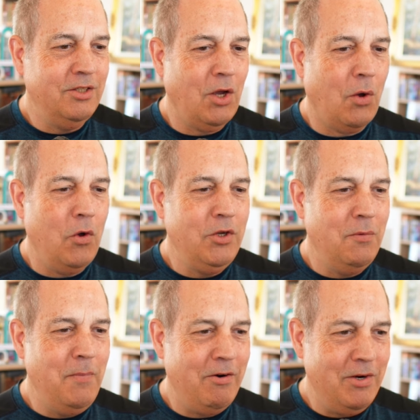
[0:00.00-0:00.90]
go on your
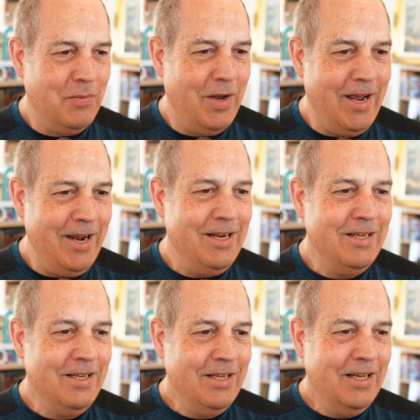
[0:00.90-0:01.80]
merry way
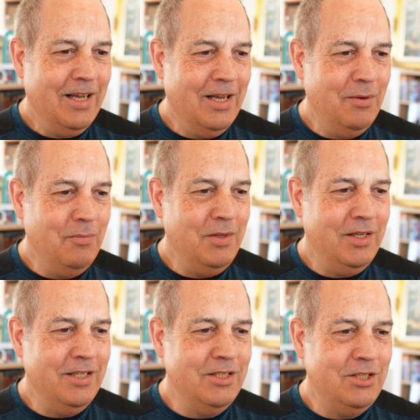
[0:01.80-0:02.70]
um,
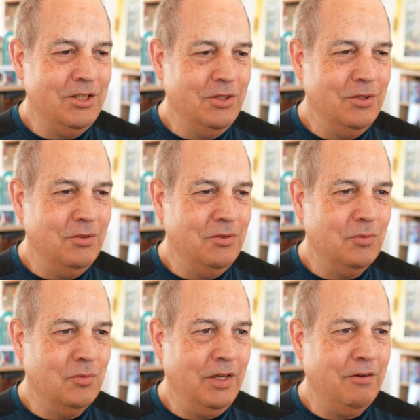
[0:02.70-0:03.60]
into
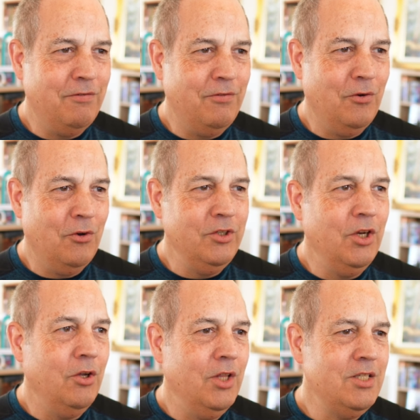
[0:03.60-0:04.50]
week four.
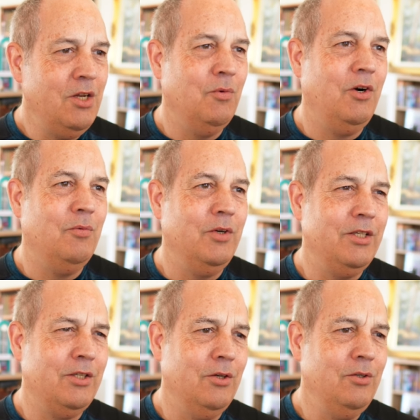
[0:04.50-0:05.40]
No, that's not where I want to
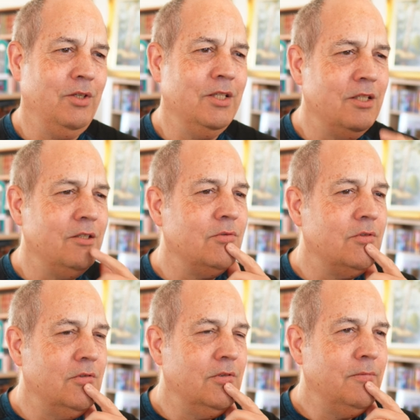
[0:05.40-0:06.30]
go, is it?
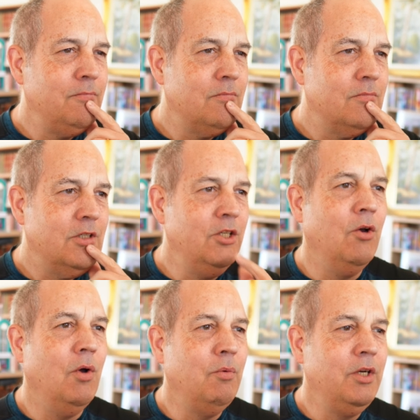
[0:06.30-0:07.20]

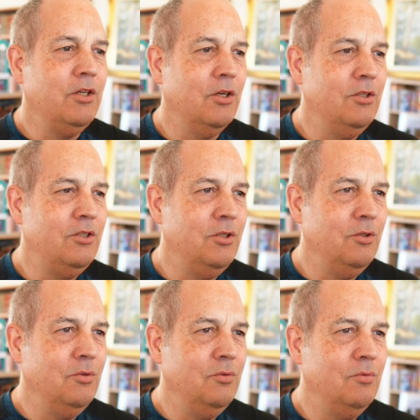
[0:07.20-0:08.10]
No, I want to go
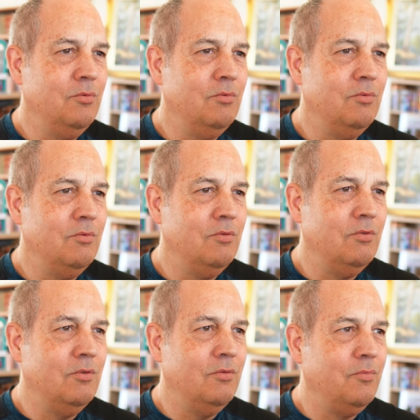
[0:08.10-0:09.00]
to
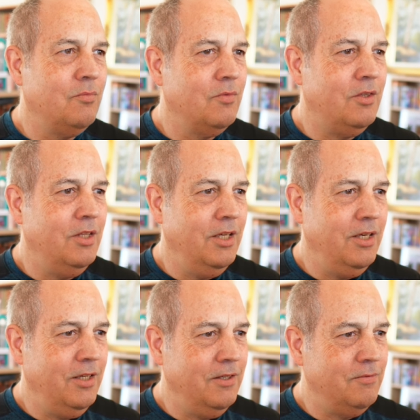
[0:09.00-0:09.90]

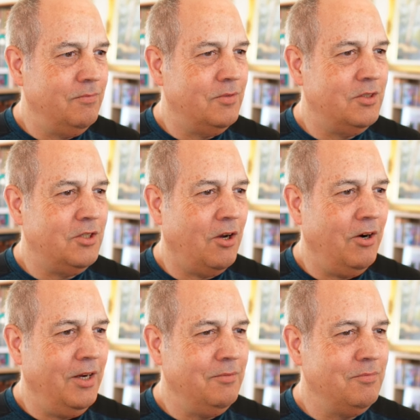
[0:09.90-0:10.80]
the,
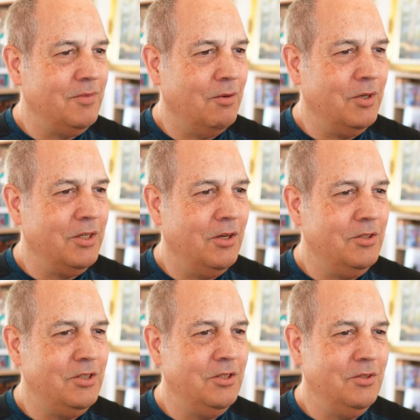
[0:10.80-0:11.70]
sorry, I want to go
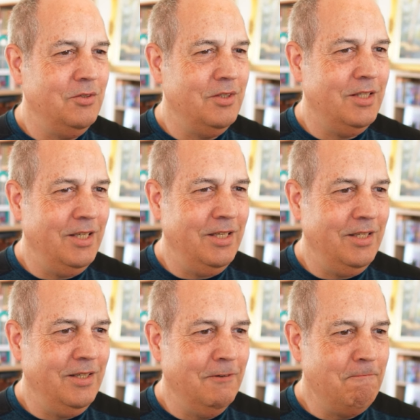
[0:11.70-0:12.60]
to
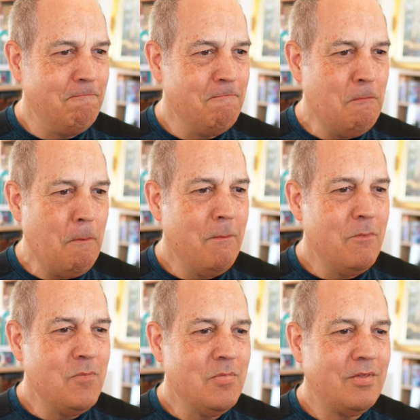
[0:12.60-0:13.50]
the
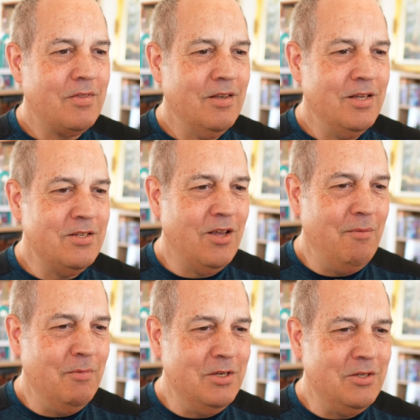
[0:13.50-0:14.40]

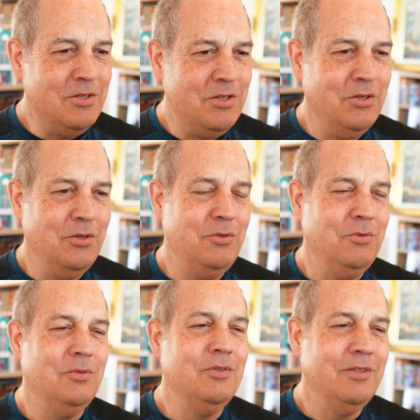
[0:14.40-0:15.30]
assignment two